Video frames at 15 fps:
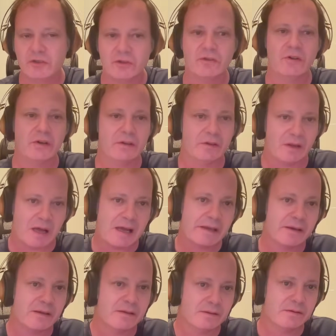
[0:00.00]
do not like
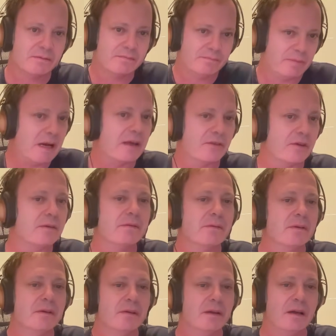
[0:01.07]

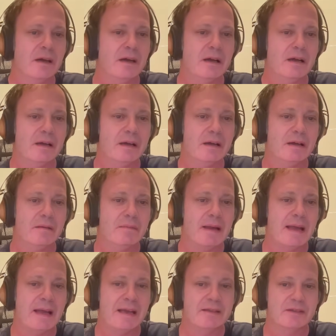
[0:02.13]
Python
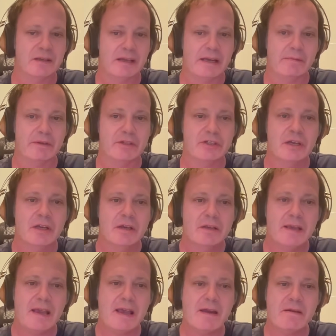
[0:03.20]
as a language.
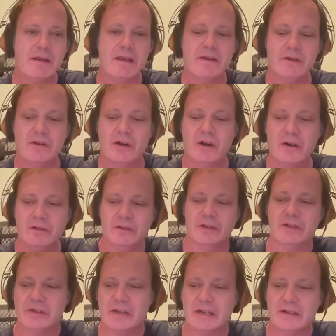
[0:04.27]
Yet in
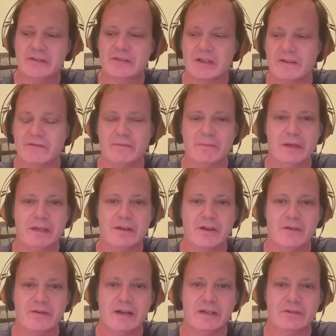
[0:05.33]
Kotlin, I discover my
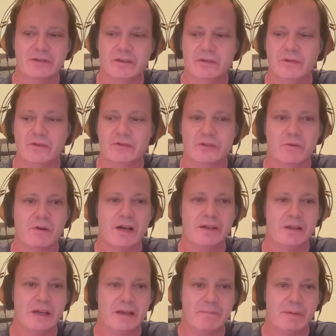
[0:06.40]
code actually looks quite
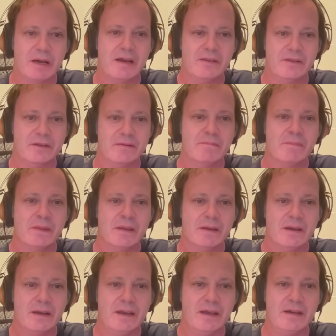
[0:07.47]
like Python.
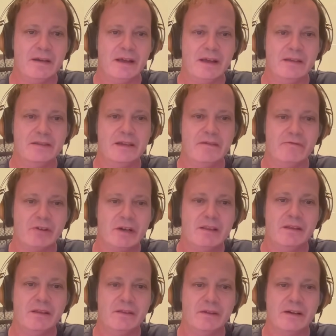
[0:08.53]
And it has
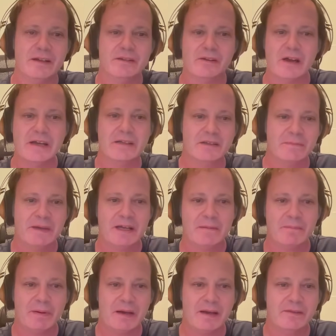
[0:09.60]
everything that I liked
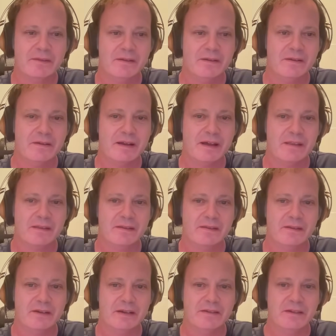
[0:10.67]
about Python and nothing
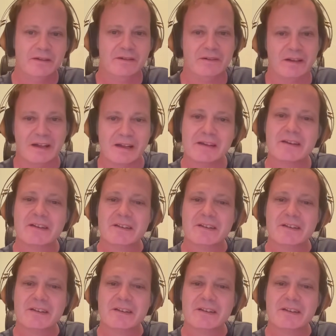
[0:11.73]
that I didn't like.